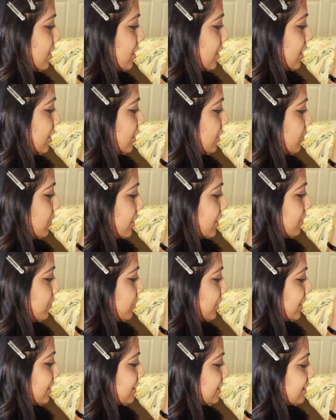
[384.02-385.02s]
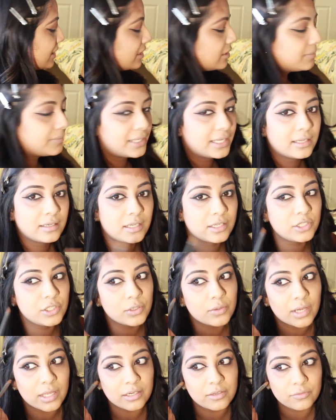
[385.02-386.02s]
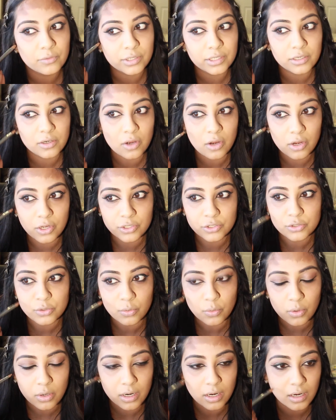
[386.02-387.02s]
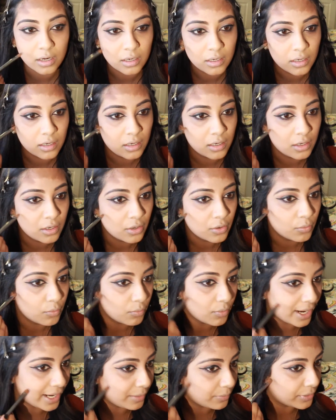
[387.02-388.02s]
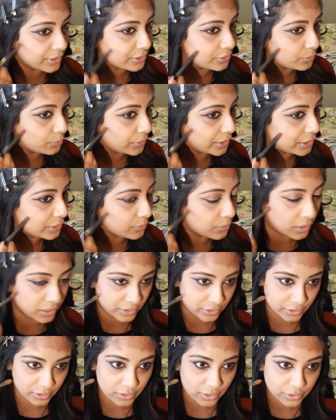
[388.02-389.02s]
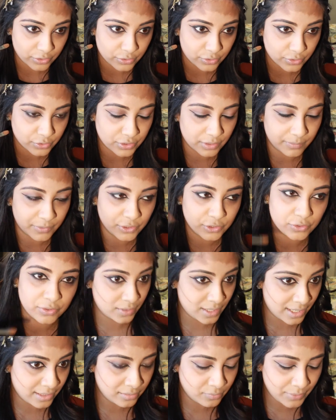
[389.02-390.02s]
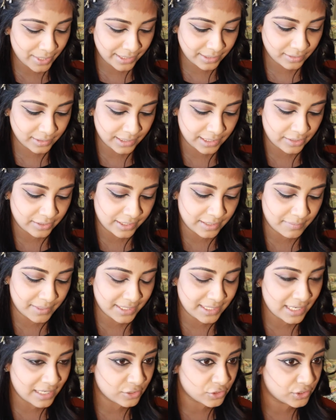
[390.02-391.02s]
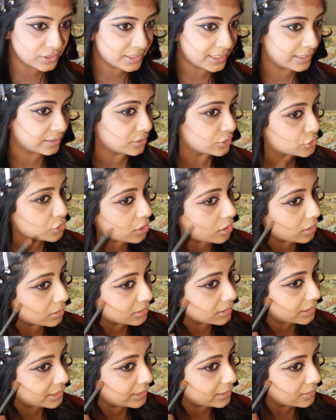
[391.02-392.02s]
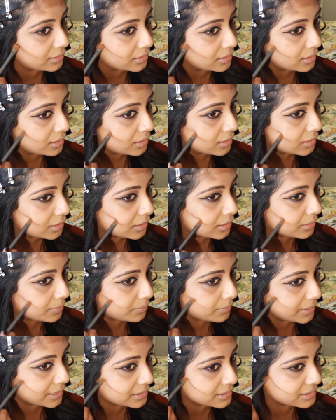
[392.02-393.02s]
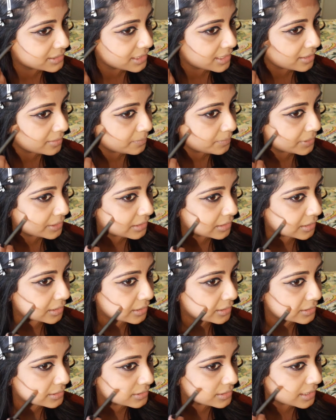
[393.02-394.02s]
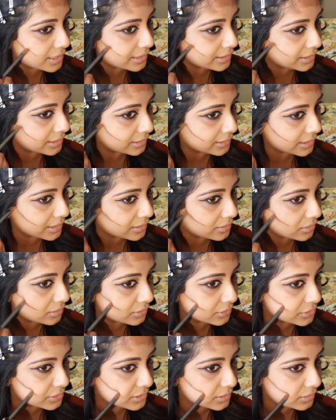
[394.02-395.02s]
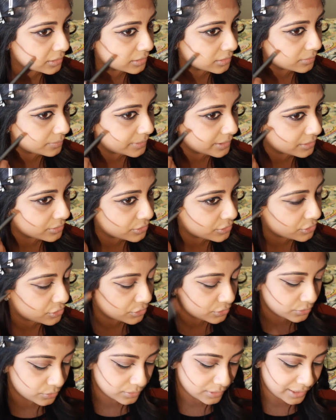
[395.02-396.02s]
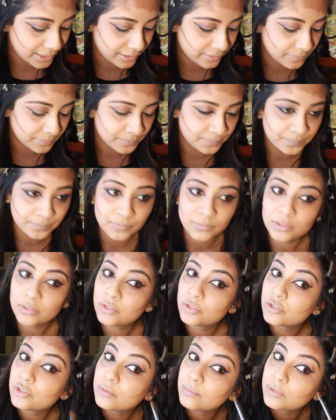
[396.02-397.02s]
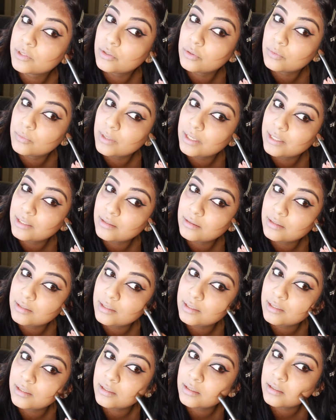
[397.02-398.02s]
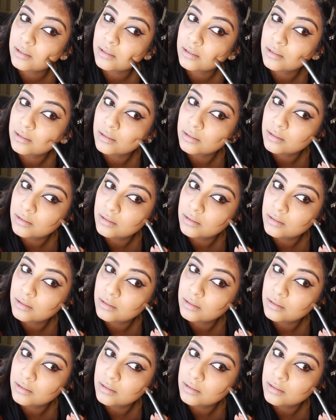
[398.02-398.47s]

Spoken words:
And you want to bring cinnamon and you kind of want to contour right where you are going to contour. So I'm going to do kind of right in there. And I might actually take the chocolate and mix it because I think that color is a little bit too light. So I'm going to go right in there,